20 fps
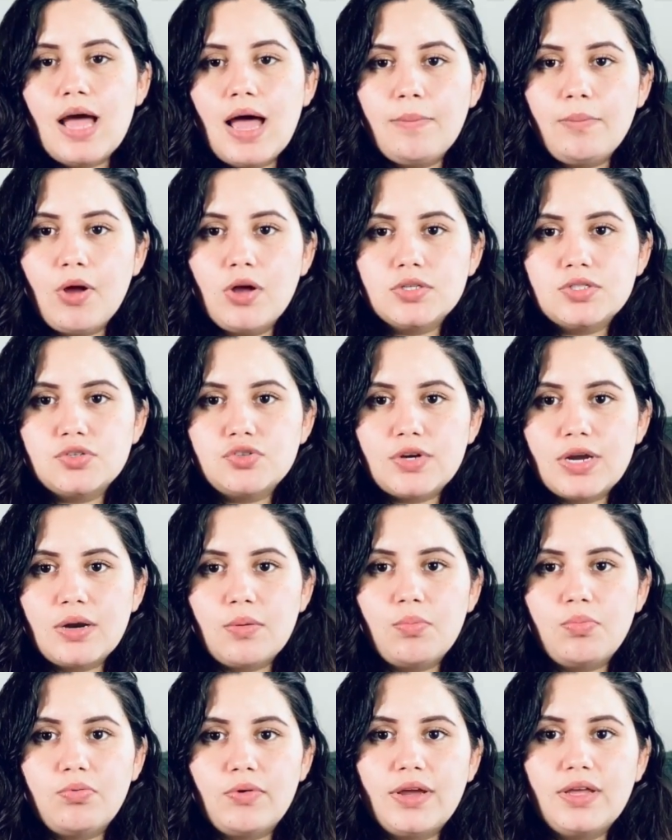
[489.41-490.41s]
I'm also trying to
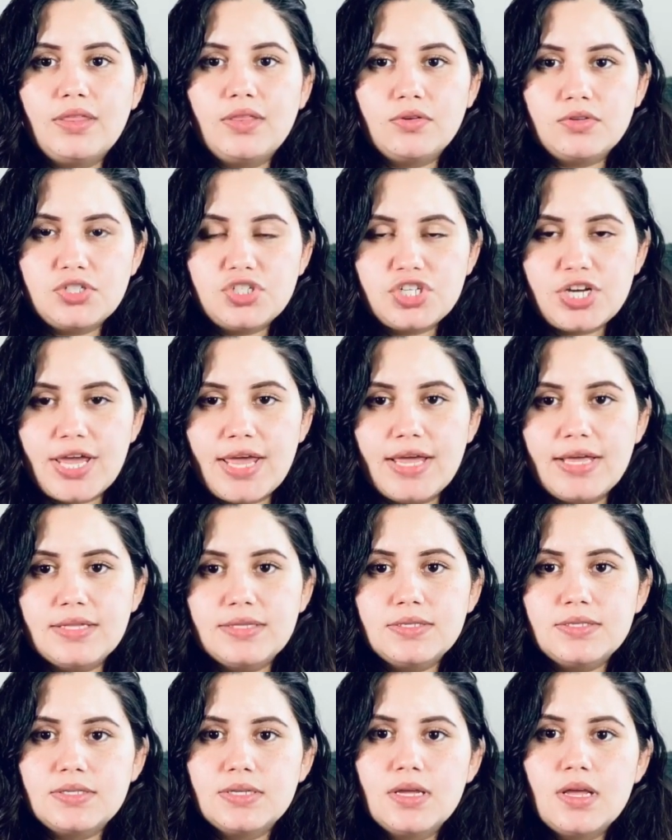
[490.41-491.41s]
break those
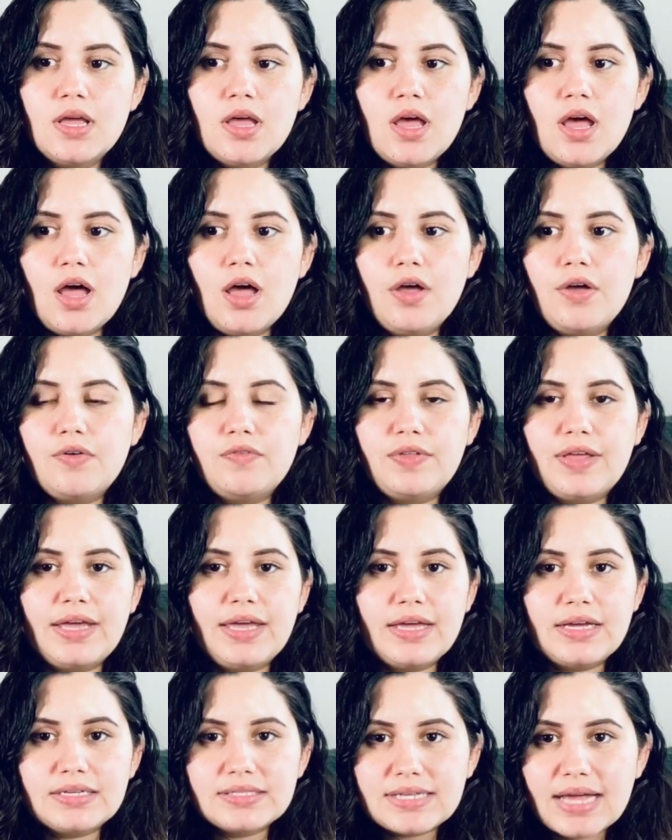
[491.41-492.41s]
chains of
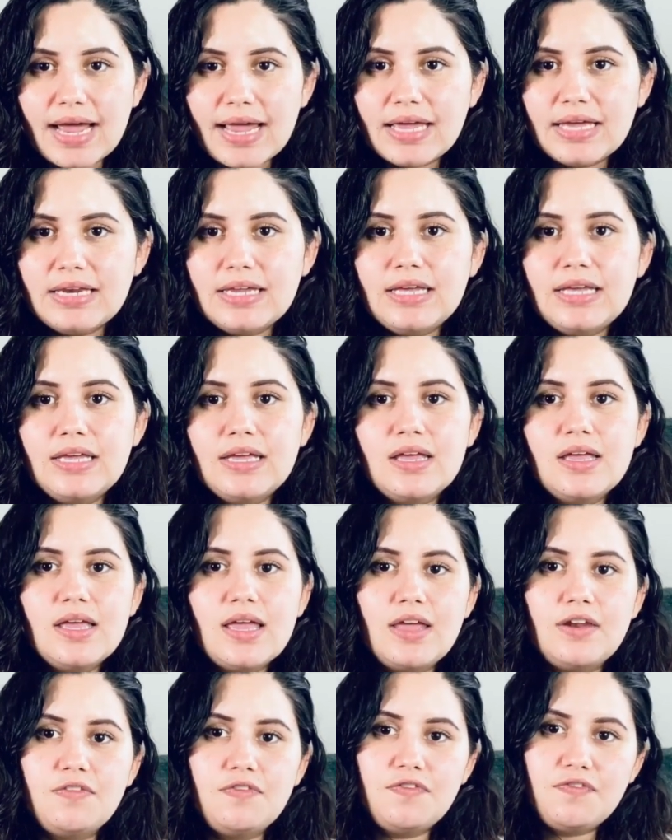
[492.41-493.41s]
anxiety
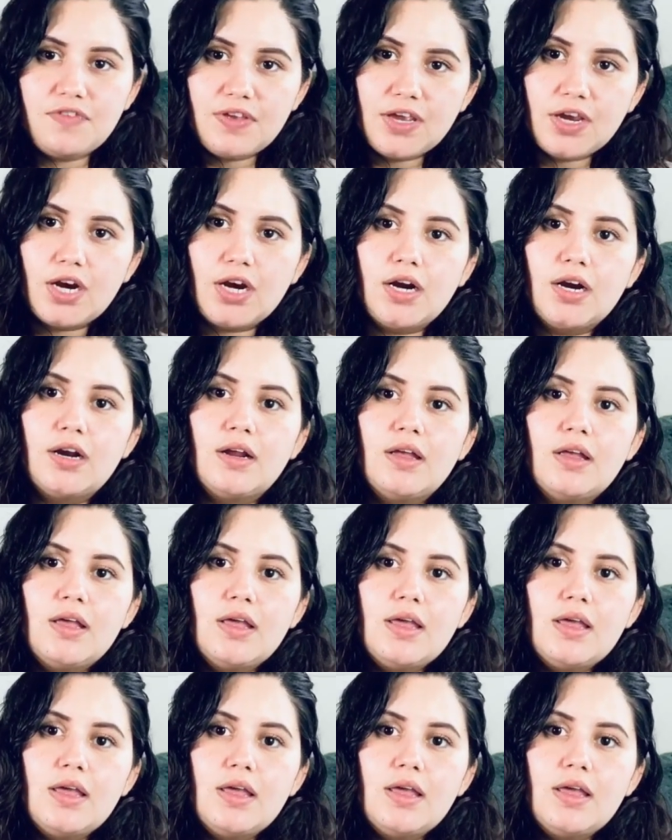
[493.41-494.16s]
and fear